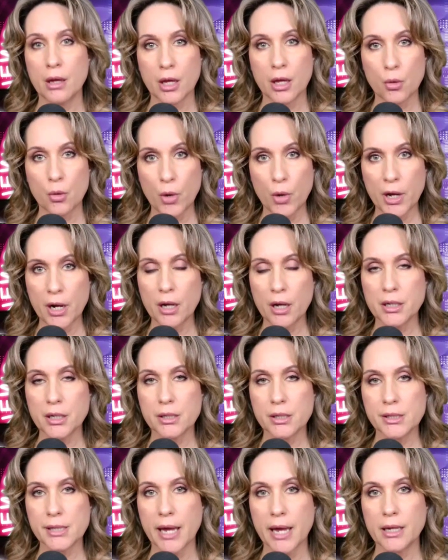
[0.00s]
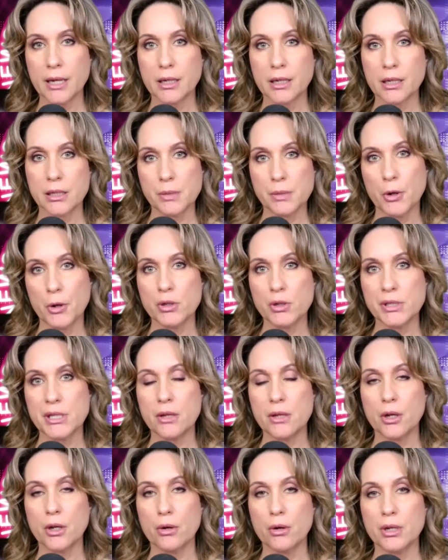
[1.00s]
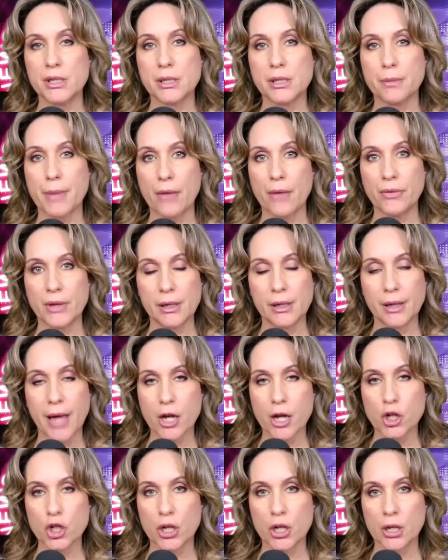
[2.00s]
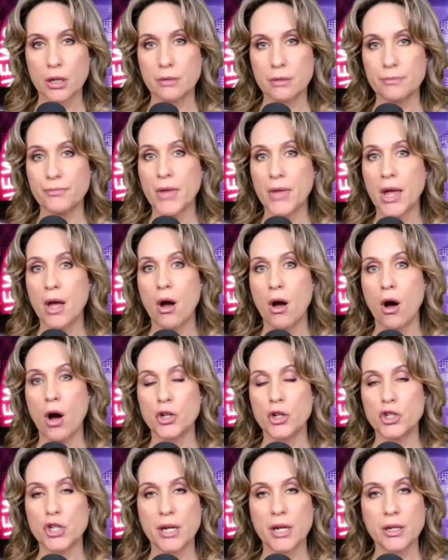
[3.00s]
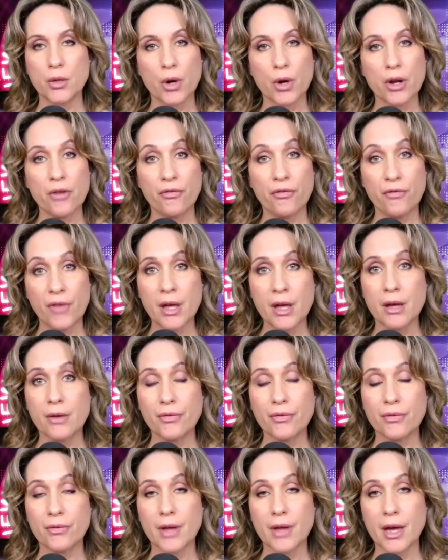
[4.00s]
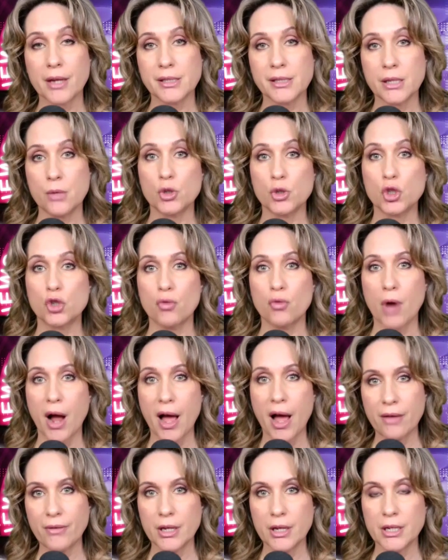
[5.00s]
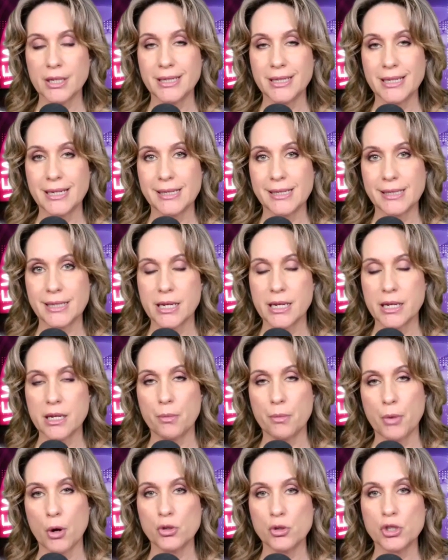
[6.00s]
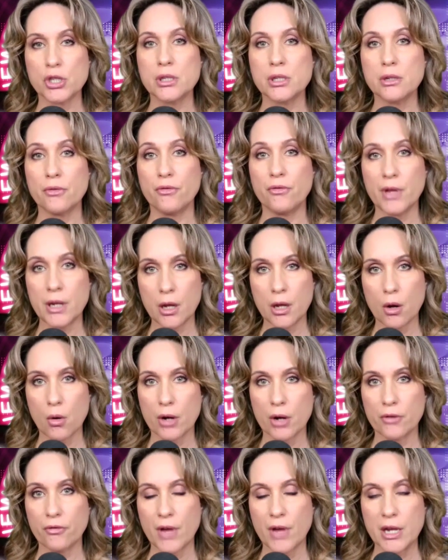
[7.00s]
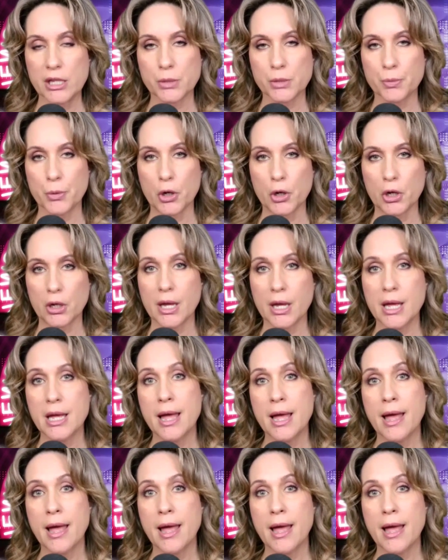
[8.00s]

He went on to cite conspiracy theories about the election. On January 5th, as he was driving to D.C., he posted a video on Facebook.